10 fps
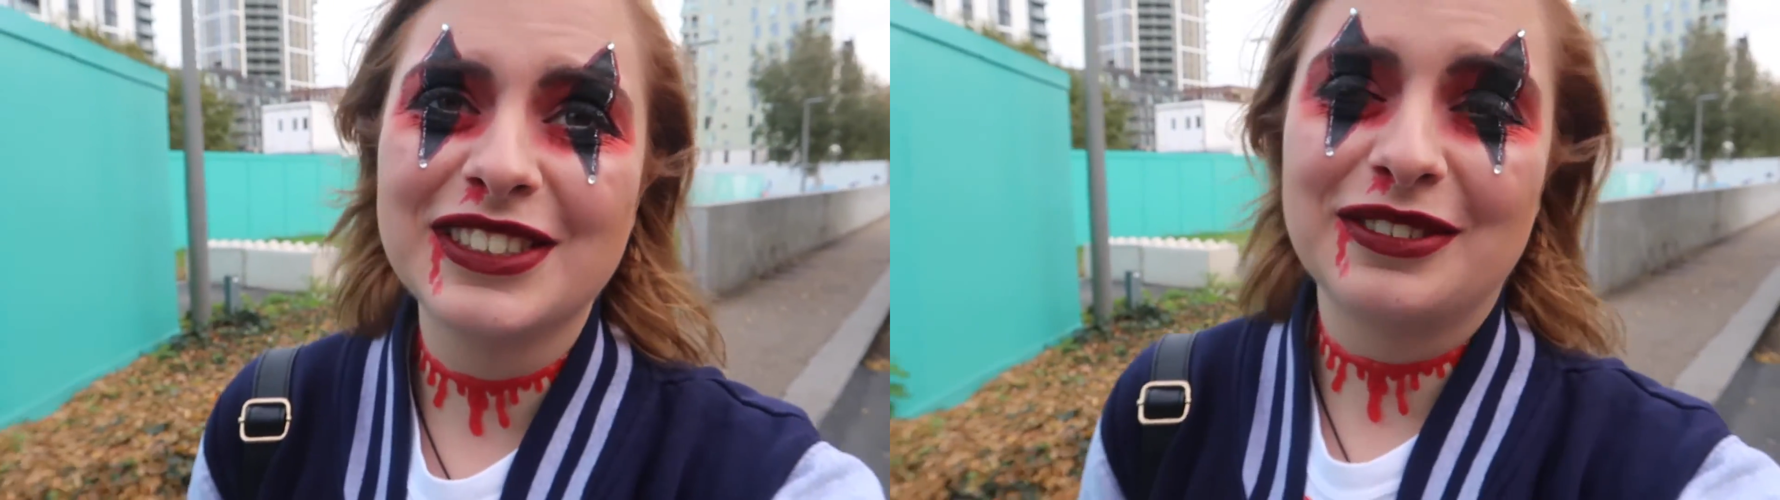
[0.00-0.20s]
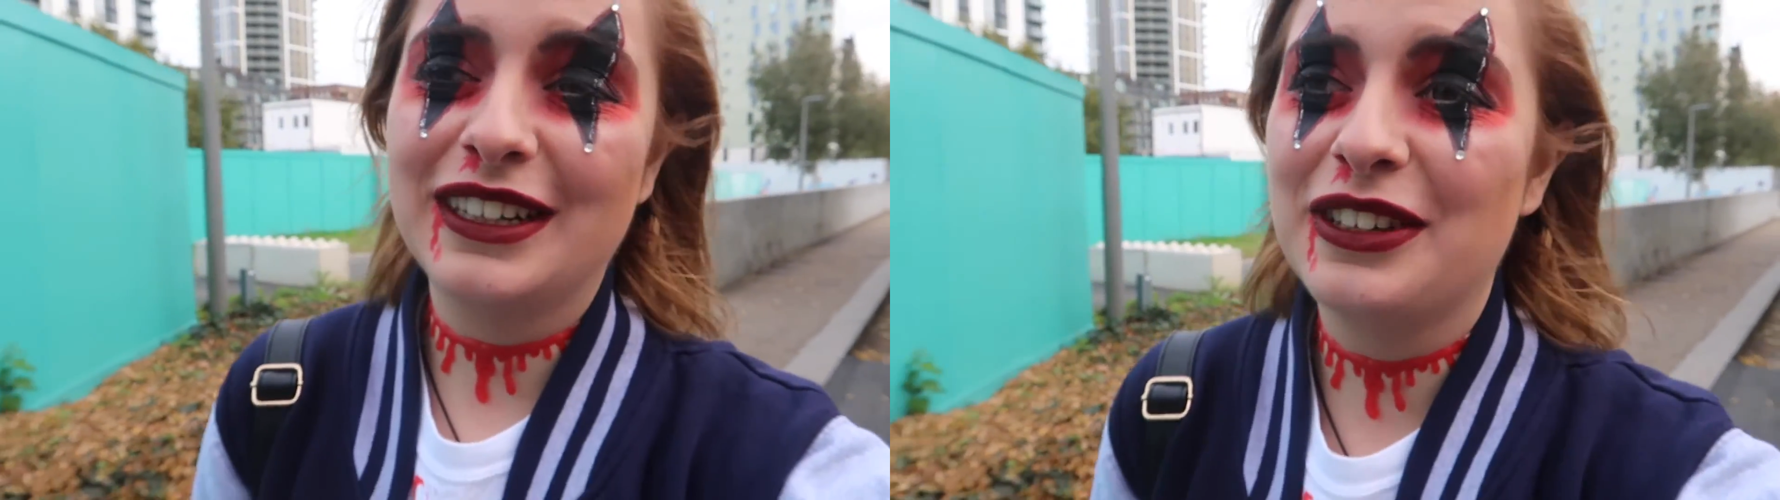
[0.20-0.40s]

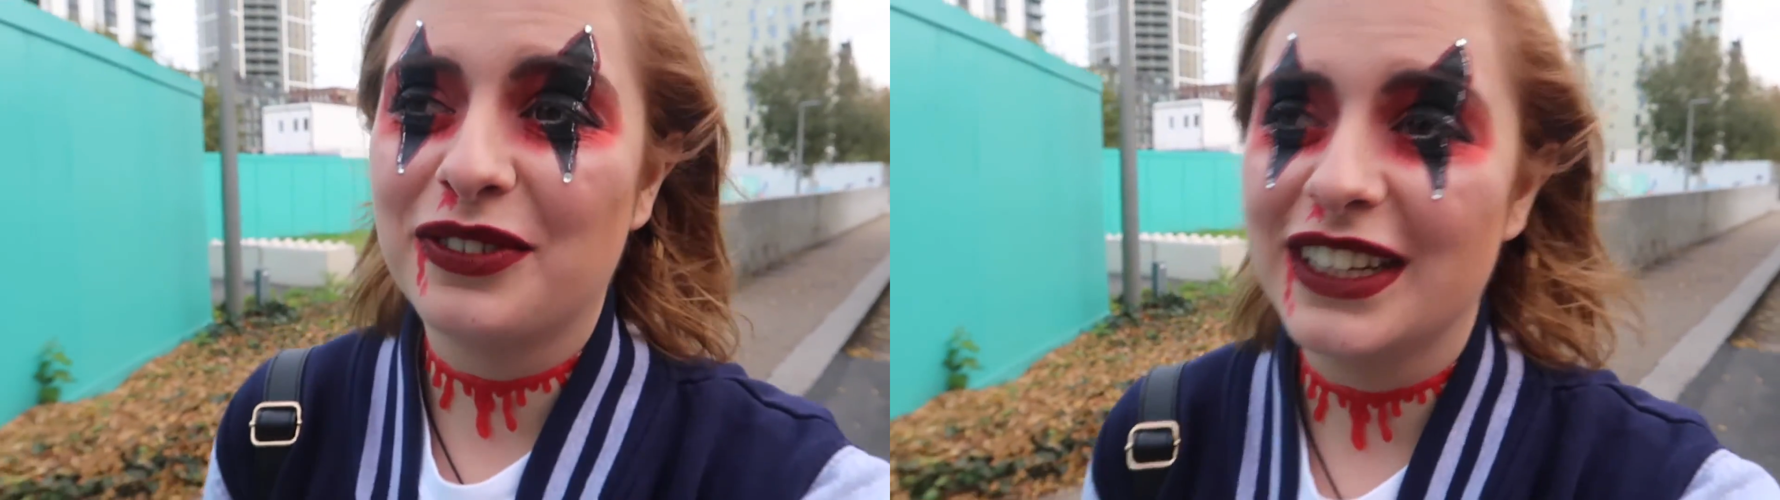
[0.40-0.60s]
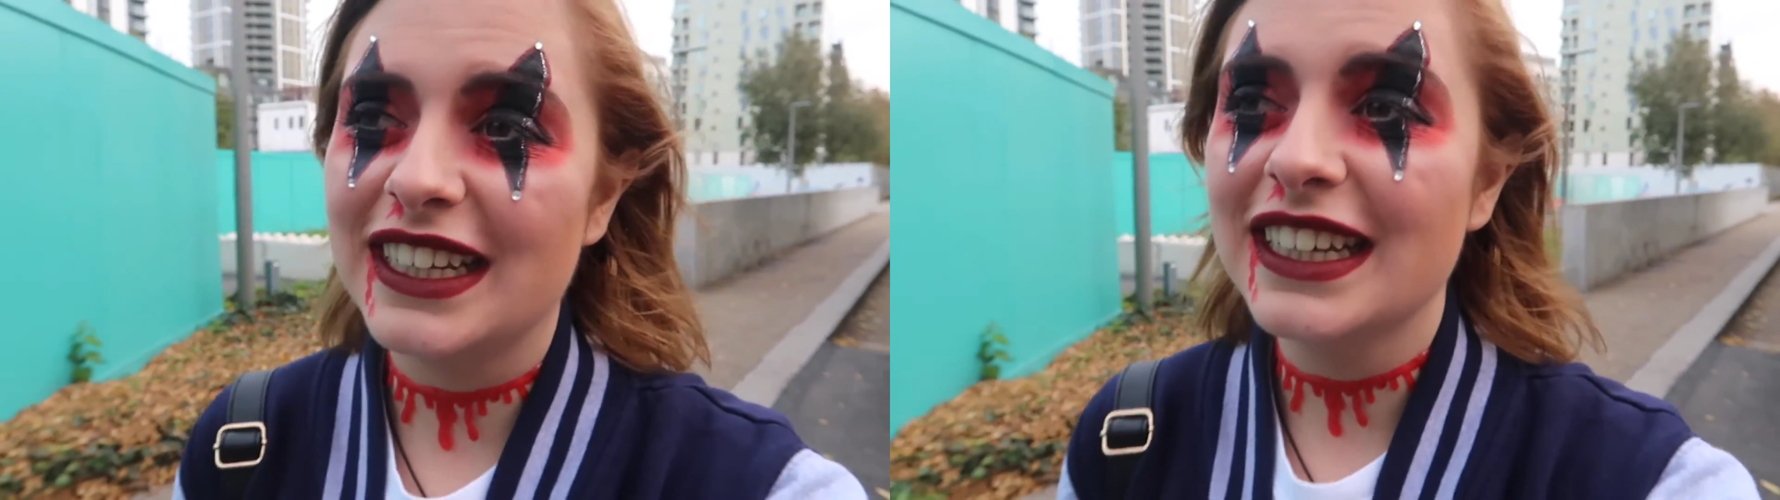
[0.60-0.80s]
is really
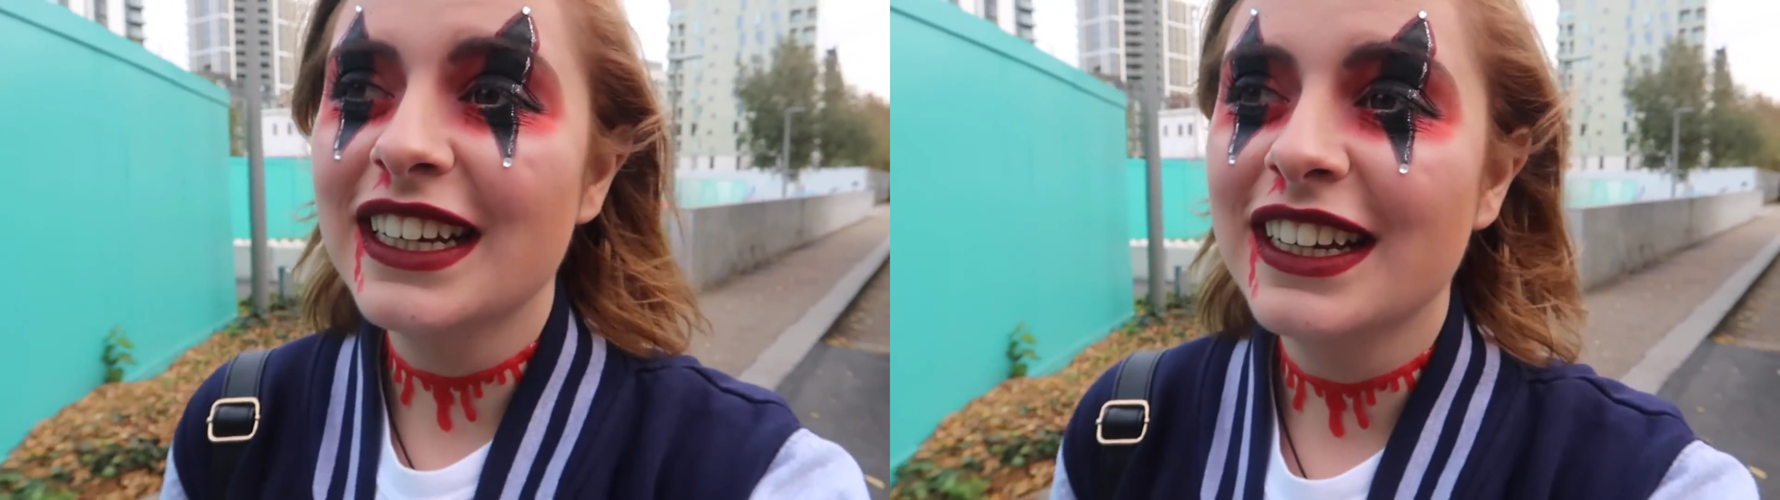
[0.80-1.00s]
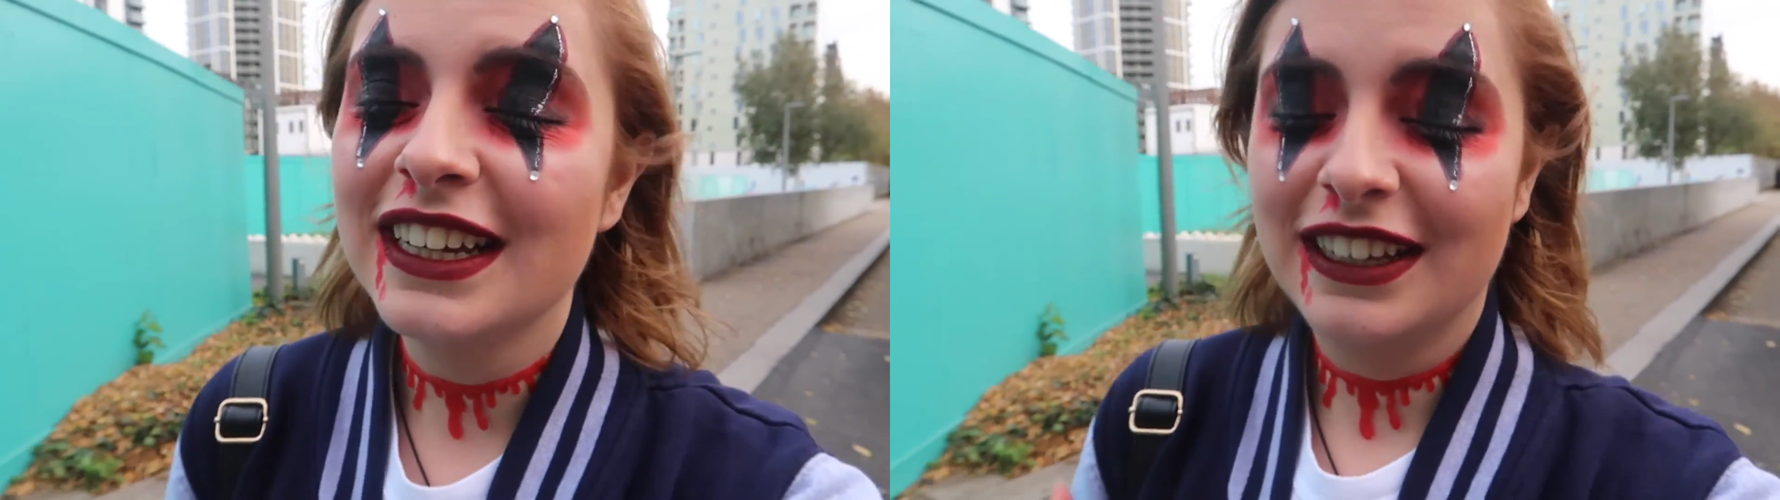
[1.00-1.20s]
funny.
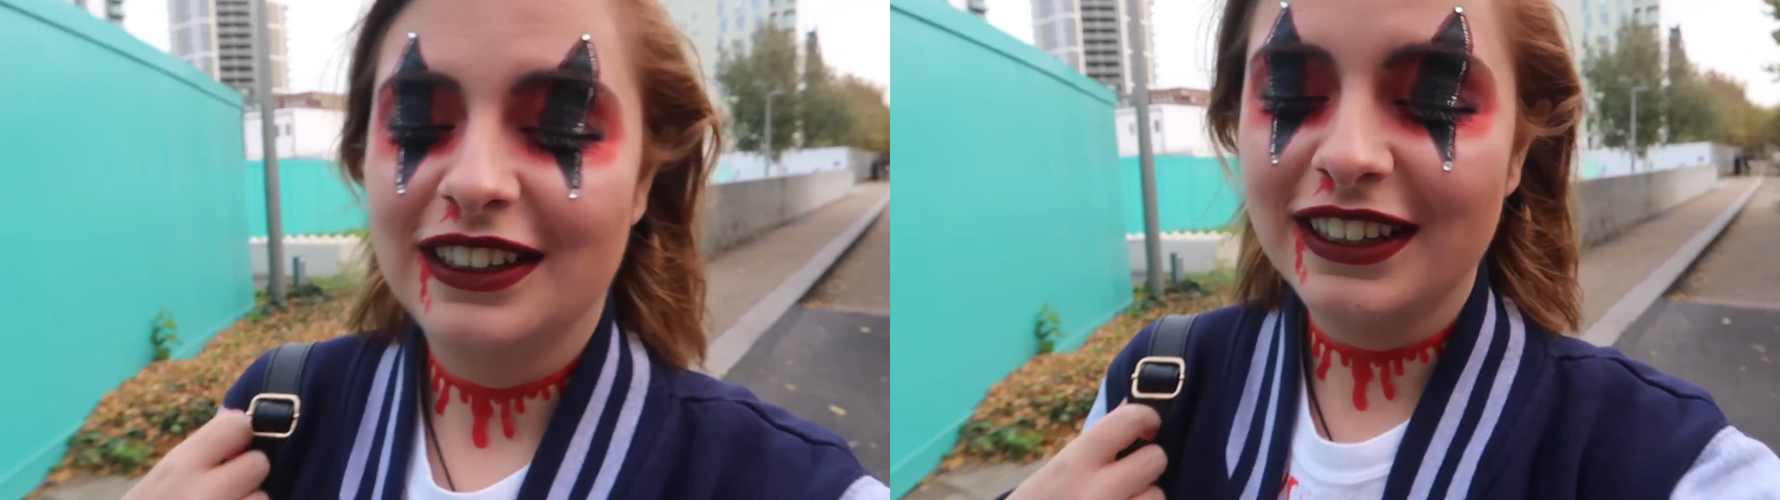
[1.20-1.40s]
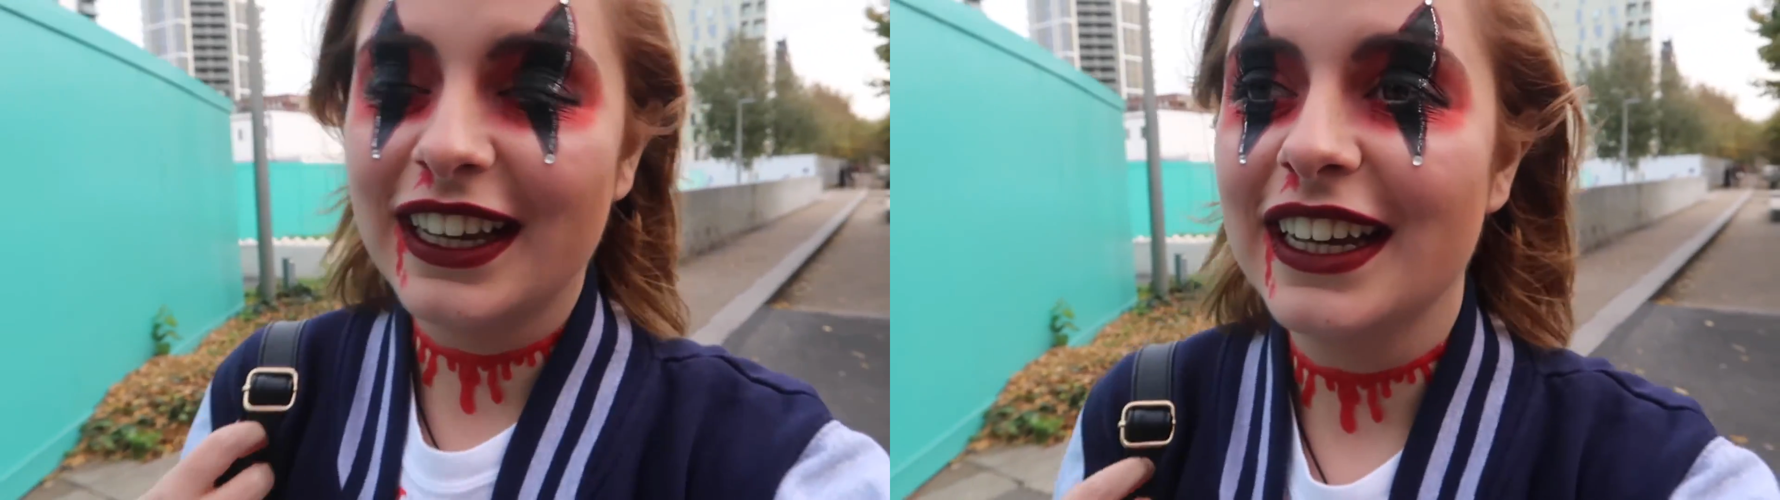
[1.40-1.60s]

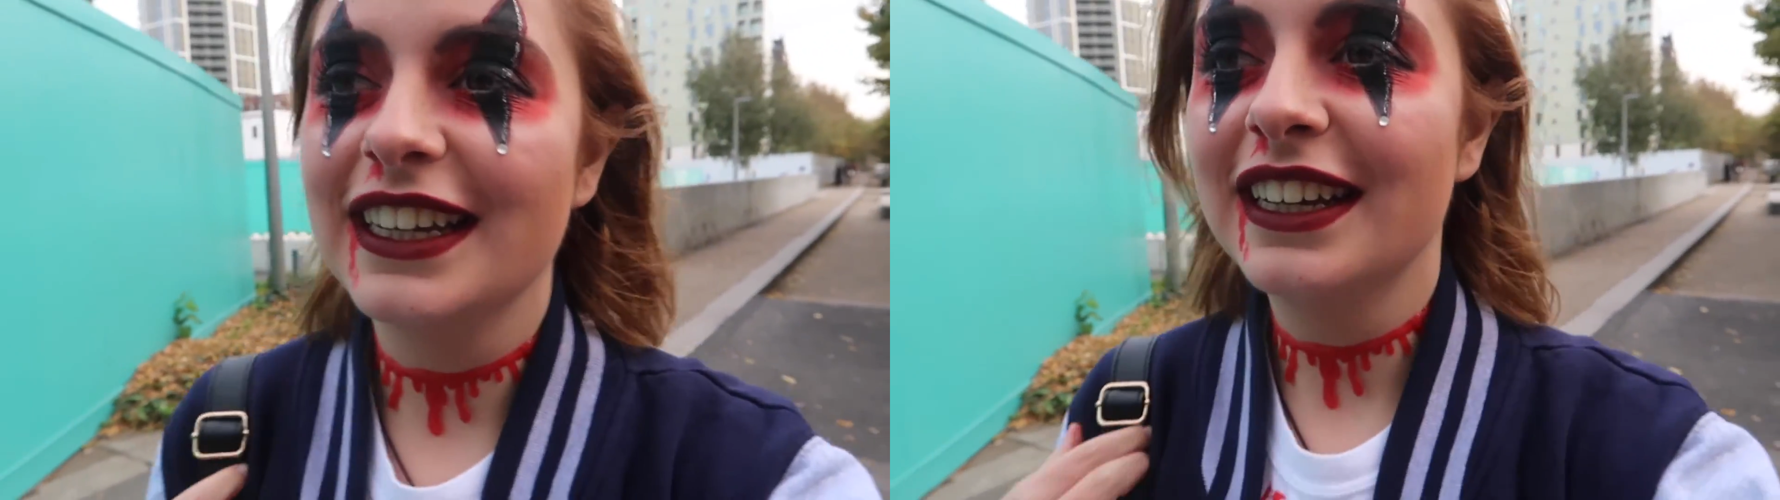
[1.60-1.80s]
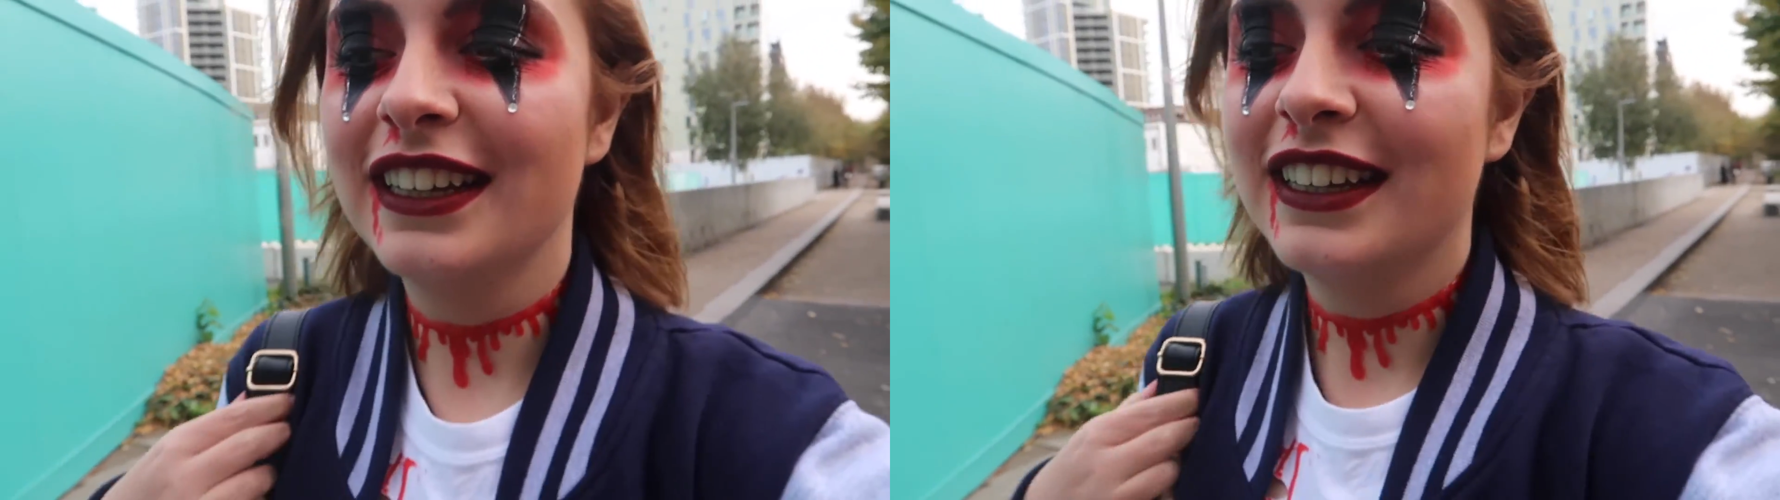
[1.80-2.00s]
Okay.